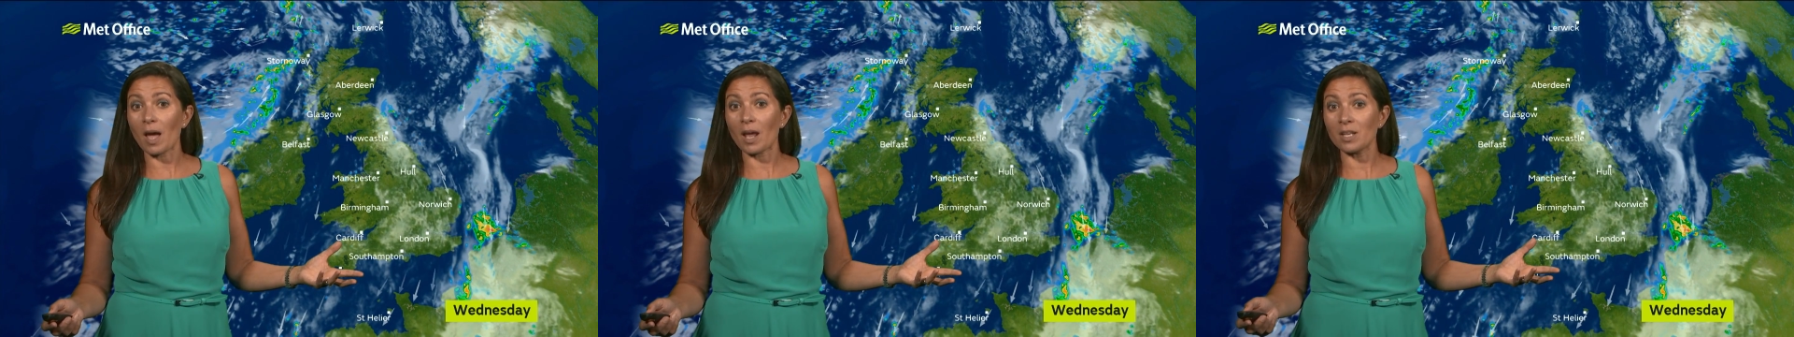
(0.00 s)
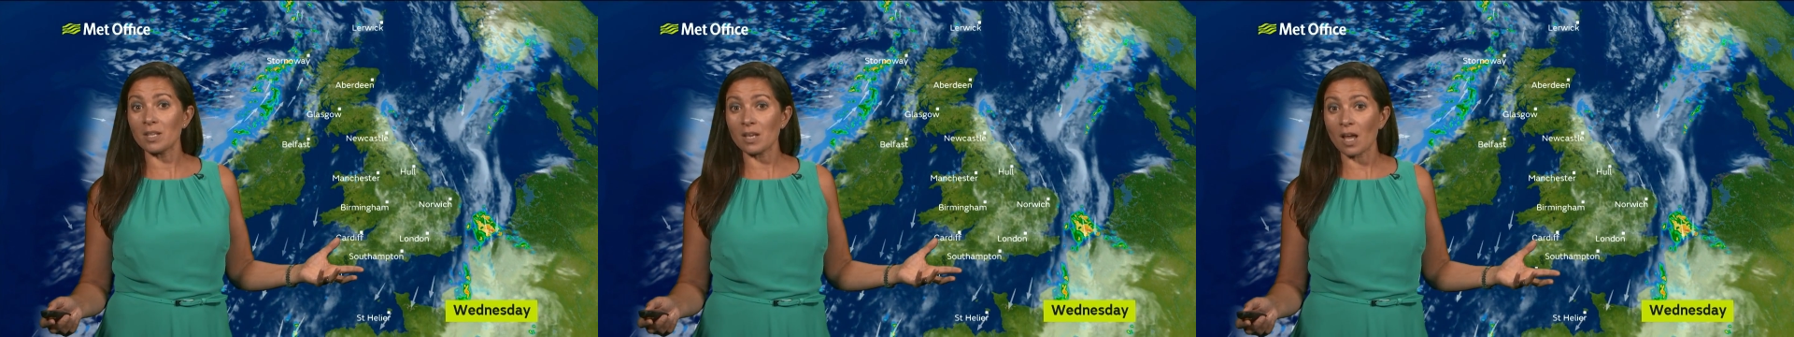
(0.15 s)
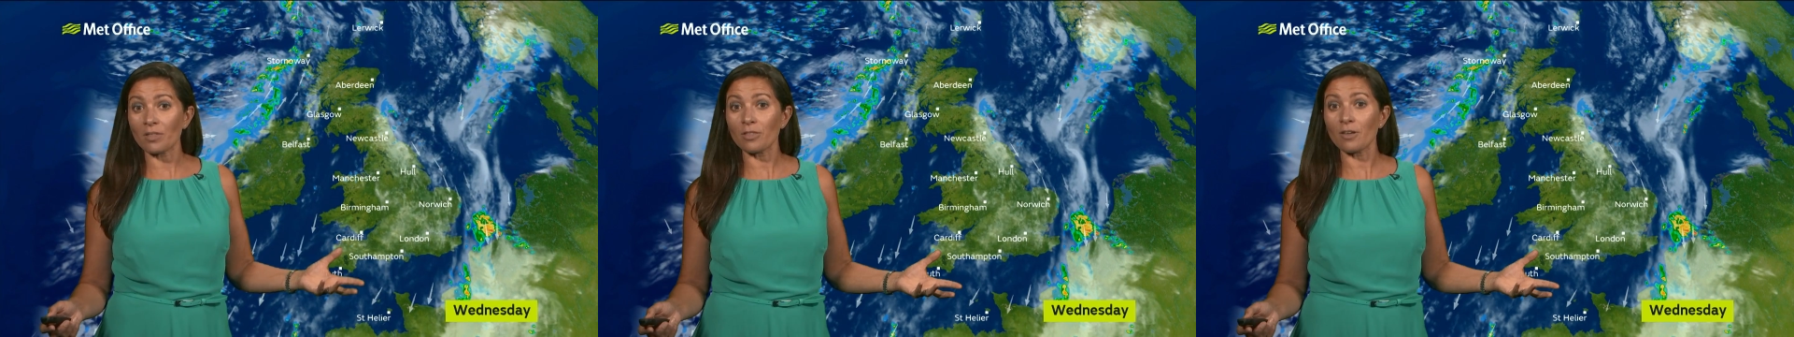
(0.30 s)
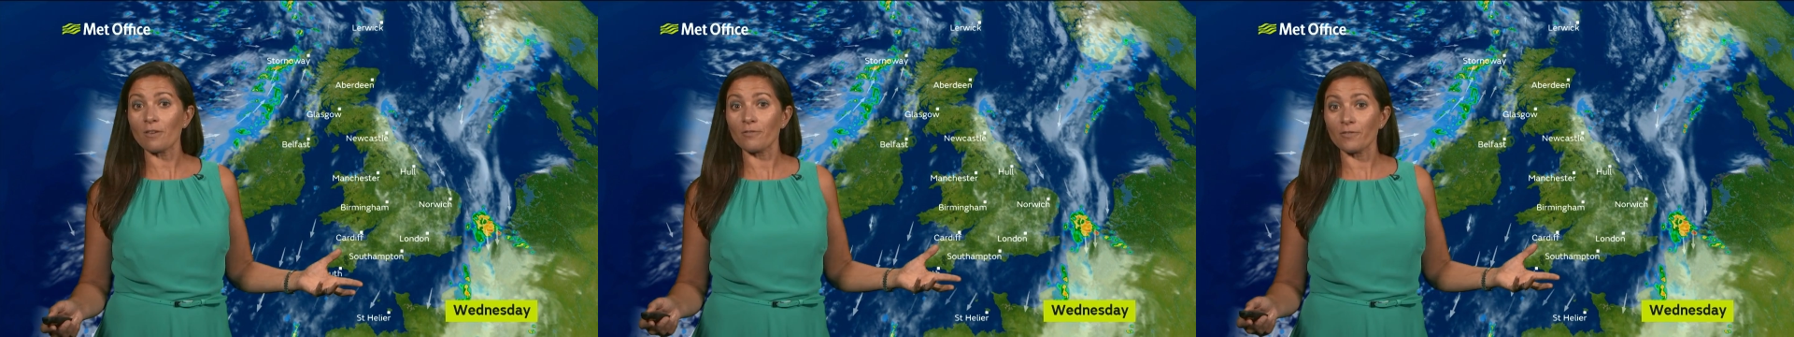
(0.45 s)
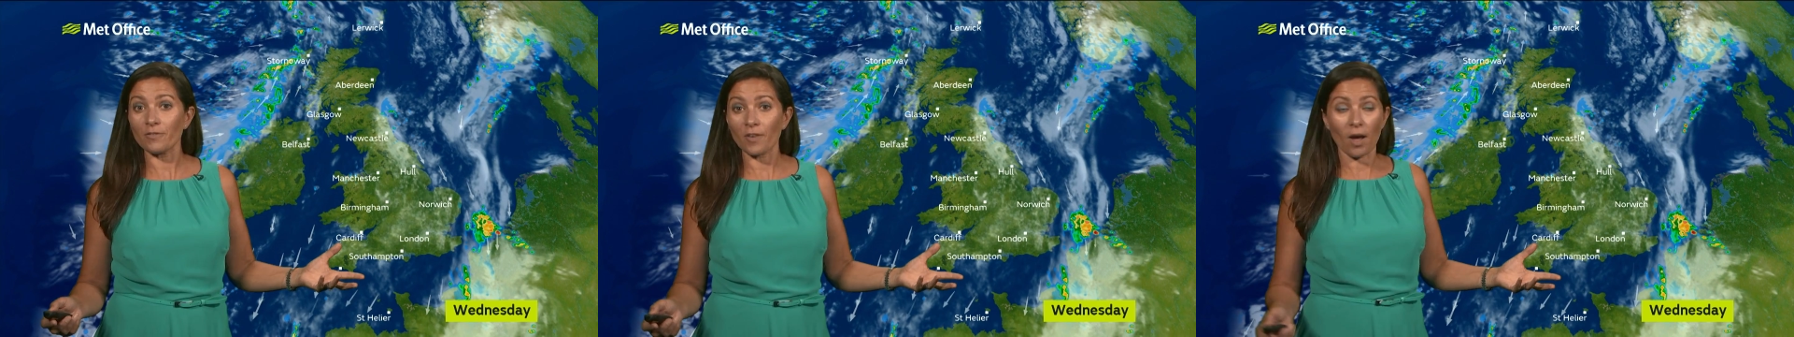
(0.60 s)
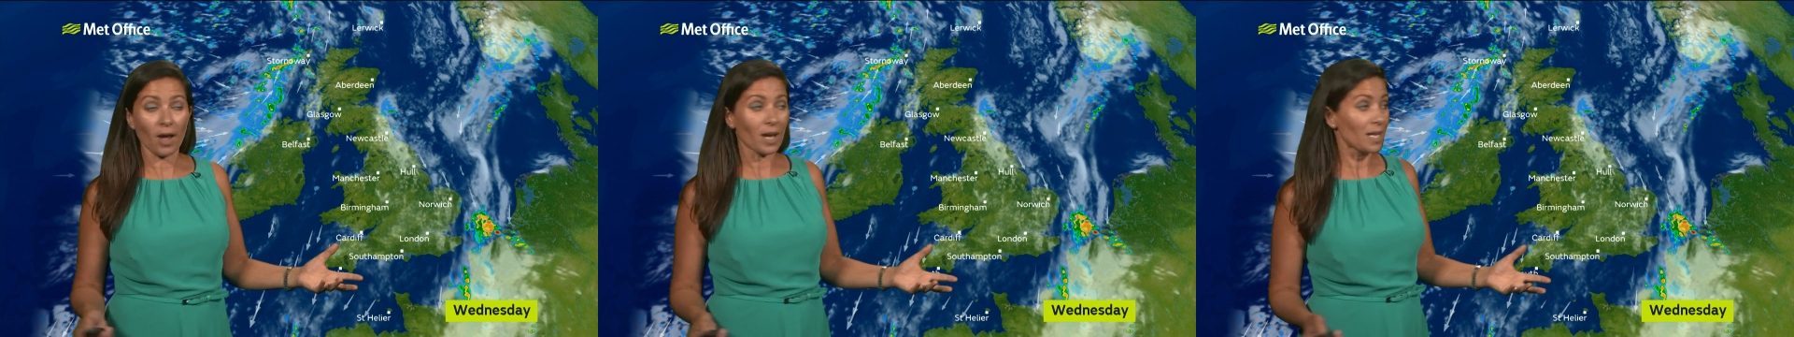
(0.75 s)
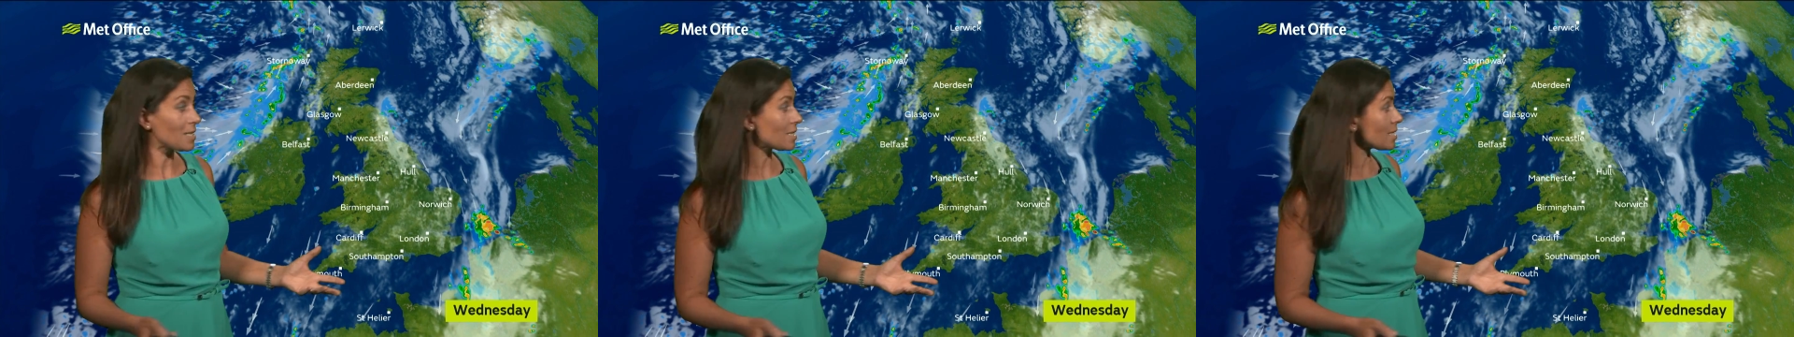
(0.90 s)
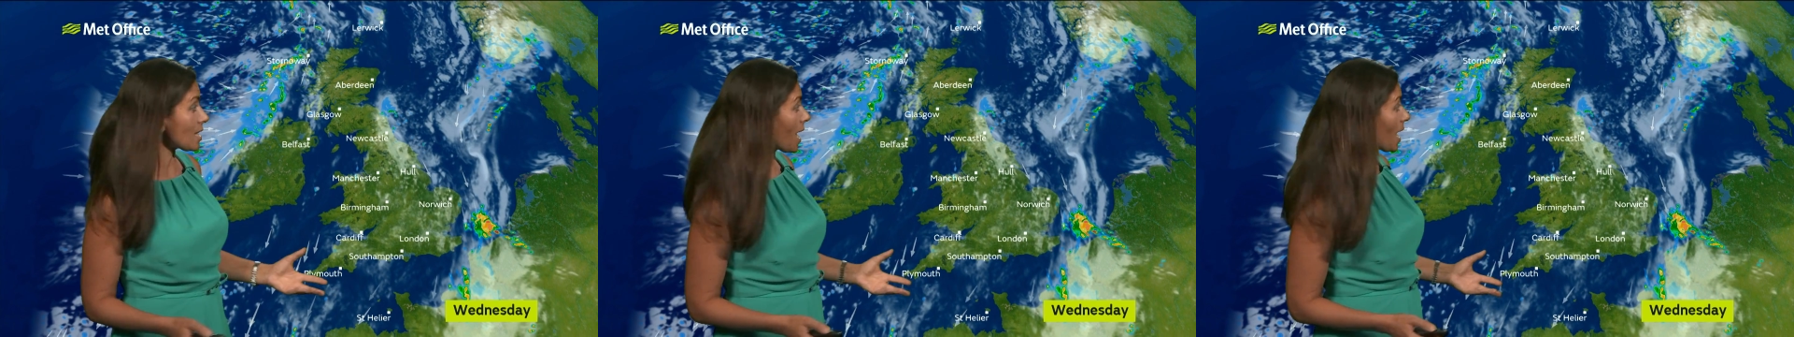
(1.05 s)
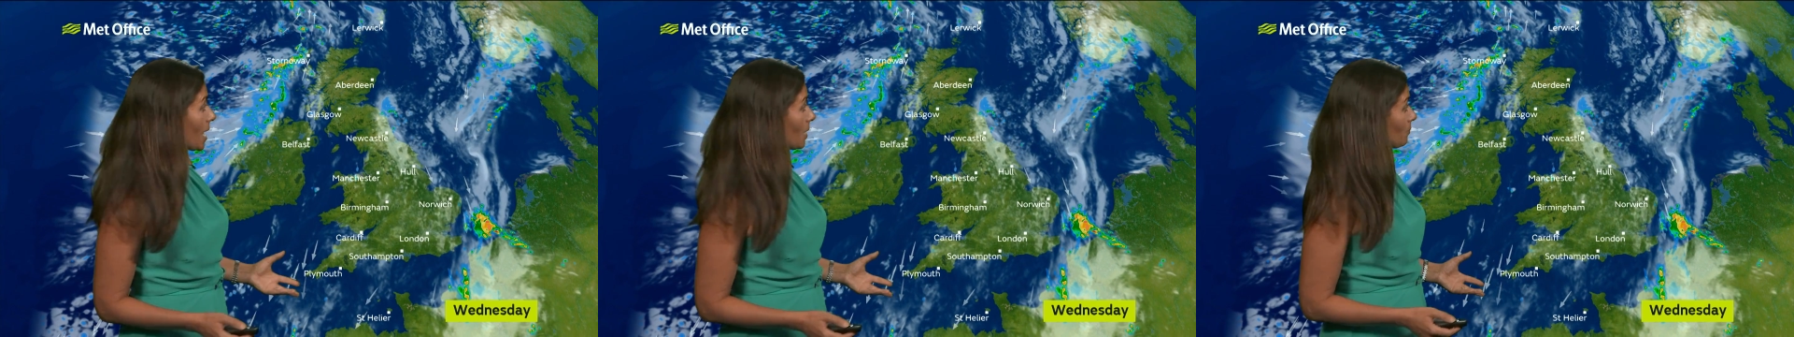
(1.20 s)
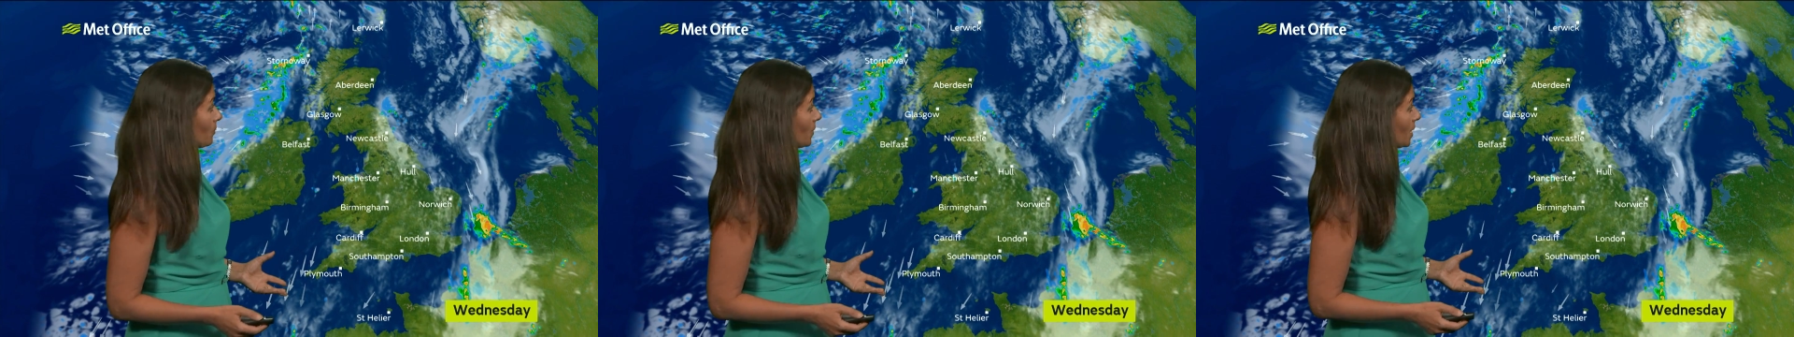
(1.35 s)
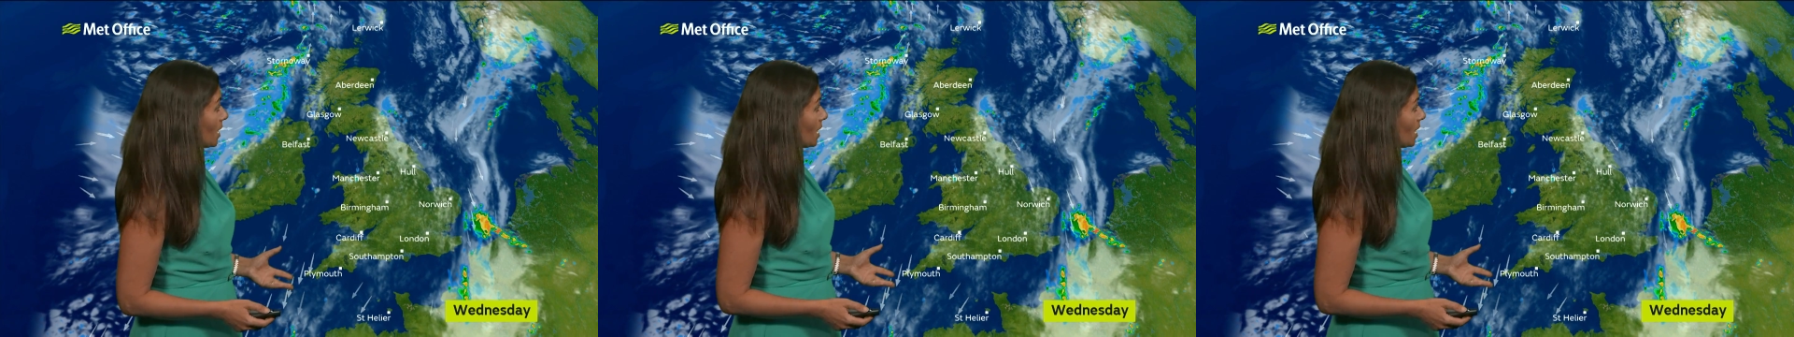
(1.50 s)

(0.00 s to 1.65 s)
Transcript: another fine day.